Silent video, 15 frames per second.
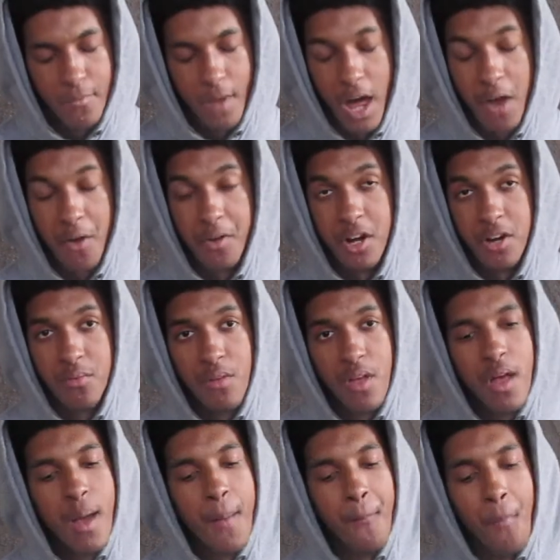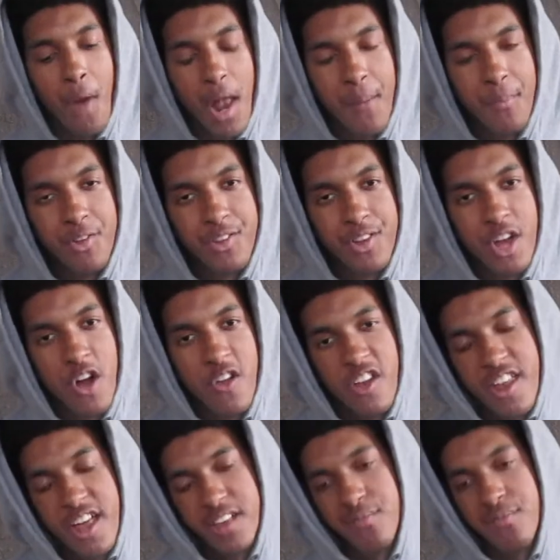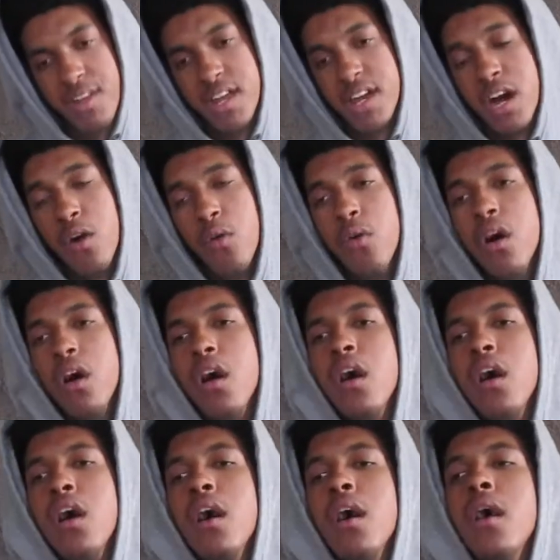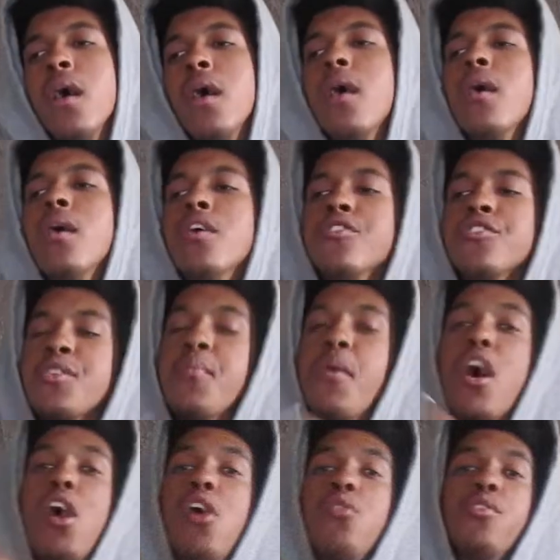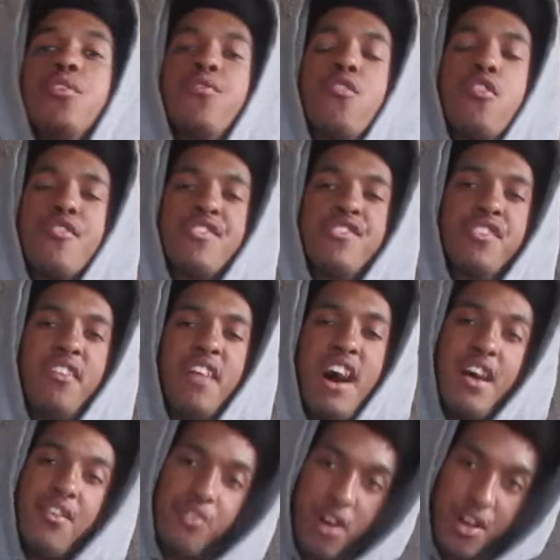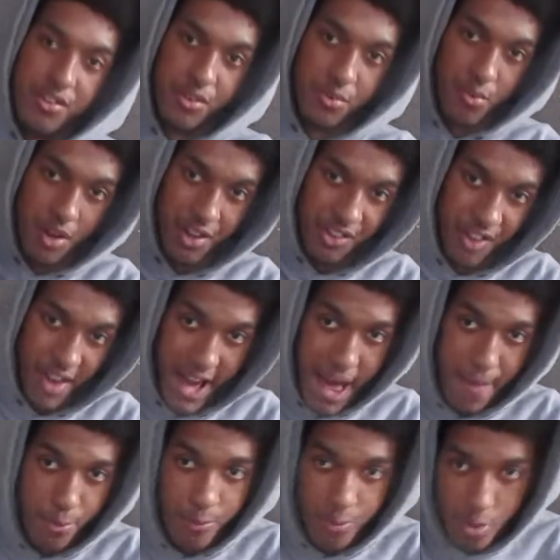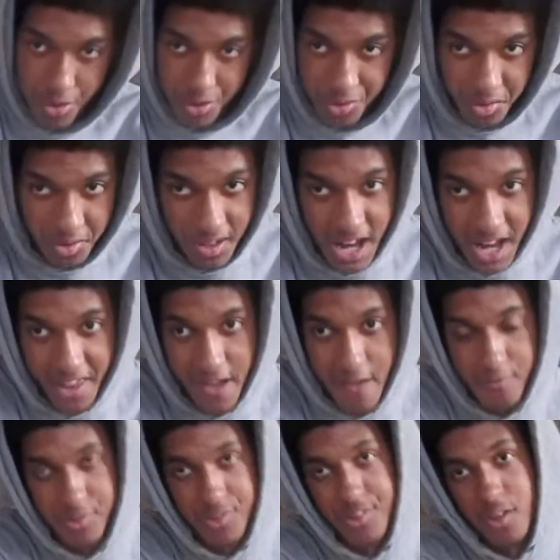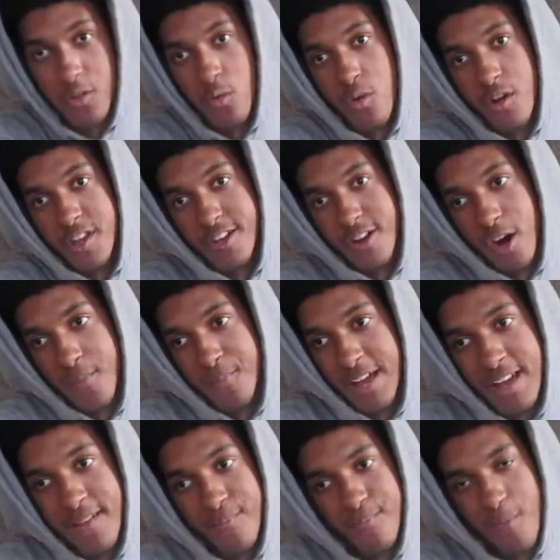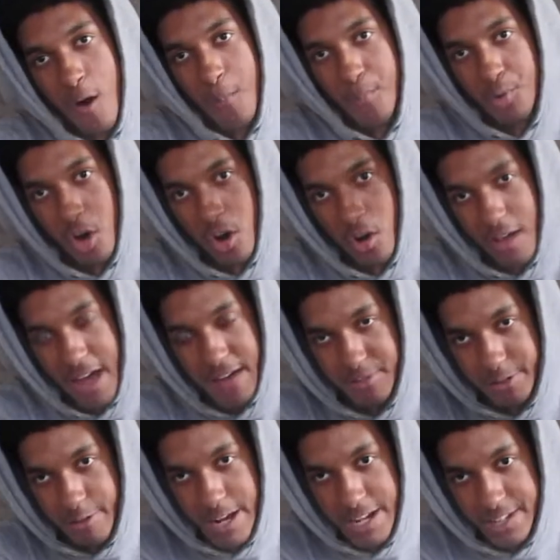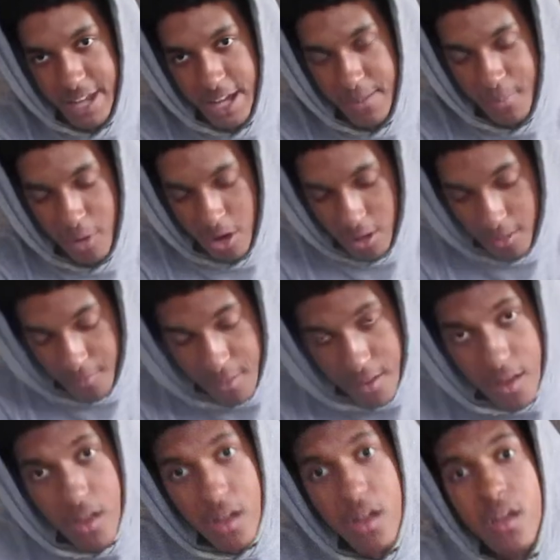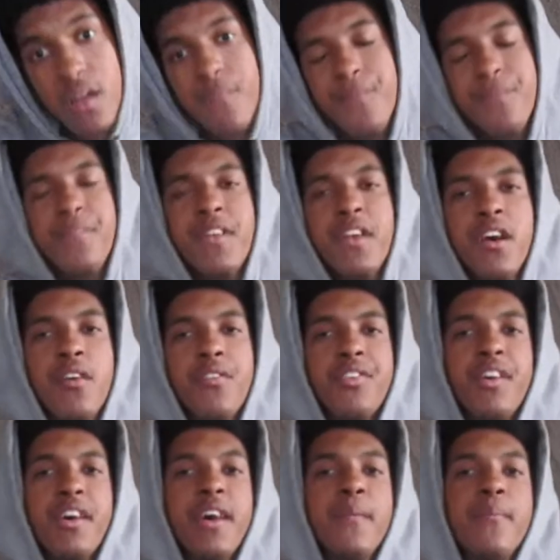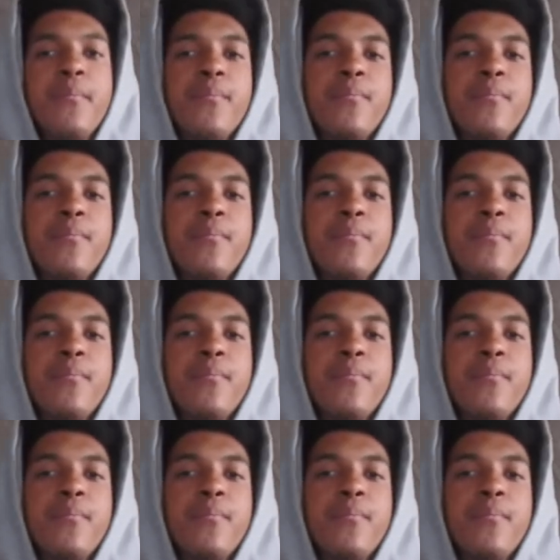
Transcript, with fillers: I don't know. But I'm gonna see y'all in the next video. Tomorrow is 4th of July, so I just want to say happy 4th of July to every single one of y'all, man. Hope y'all have a great day tomorrow. You know what I'm saying?